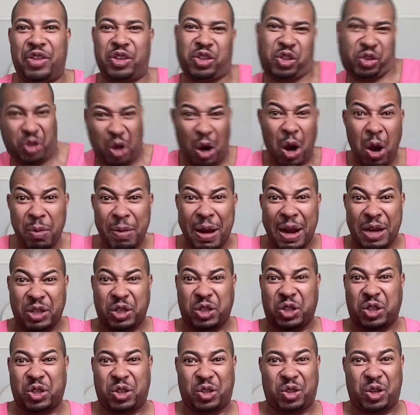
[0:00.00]
the
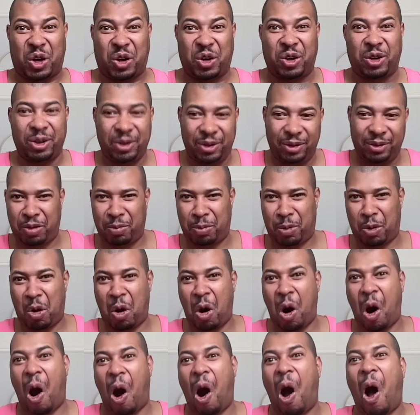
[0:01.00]
skirmish. The
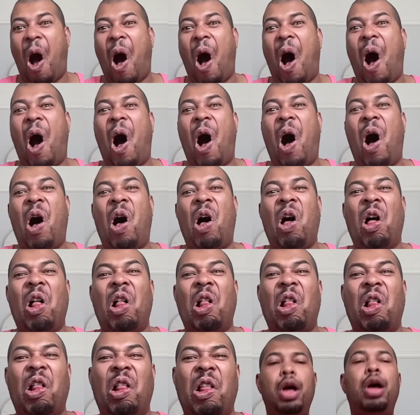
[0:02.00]

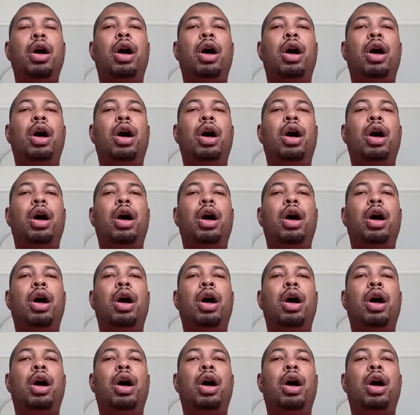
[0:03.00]
brawl.